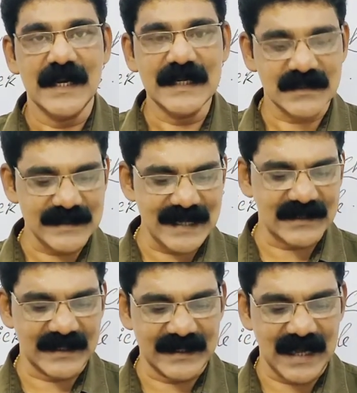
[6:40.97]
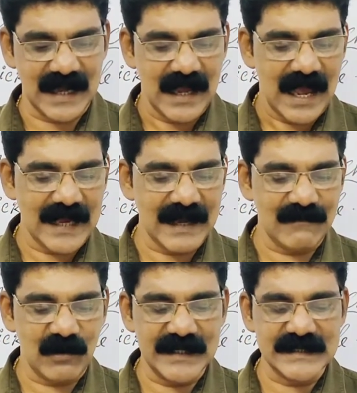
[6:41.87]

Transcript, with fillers: It's nothing. I have only